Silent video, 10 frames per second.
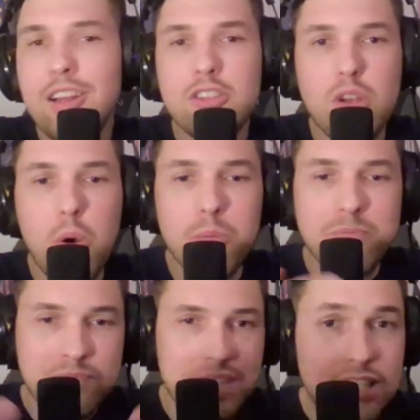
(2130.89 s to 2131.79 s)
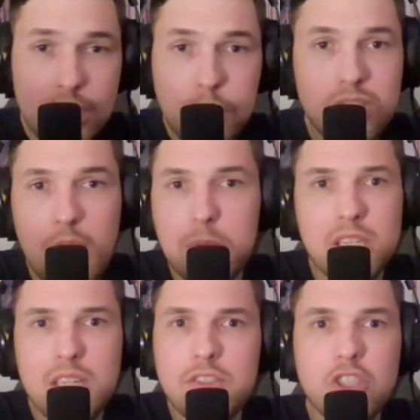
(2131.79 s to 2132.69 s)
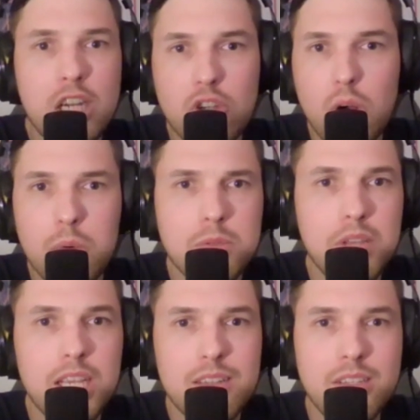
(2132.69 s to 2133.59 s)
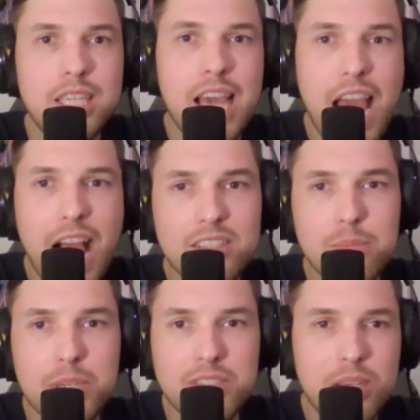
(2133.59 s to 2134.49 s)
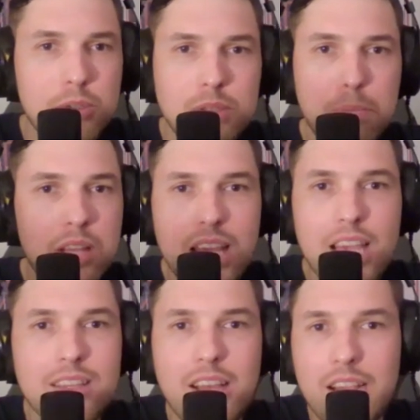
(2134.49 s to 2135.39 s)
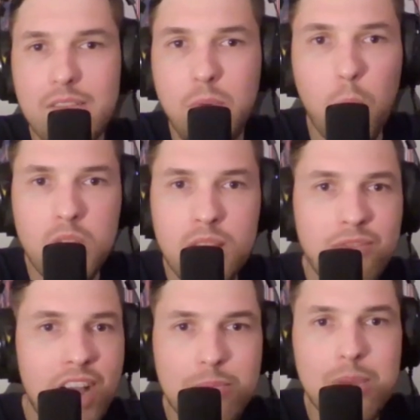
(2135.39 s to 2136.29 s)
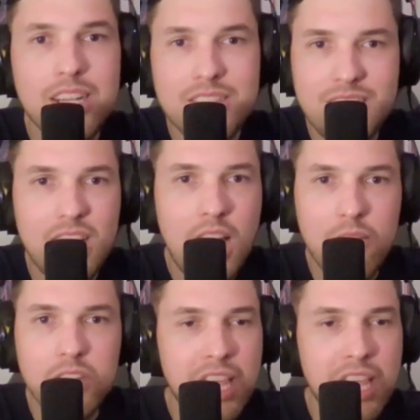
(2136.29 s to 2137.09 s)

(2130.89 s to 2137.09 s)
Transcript: So that team was hobbled, and even Josh Hart was like gassed because he was playing like 45 minutes every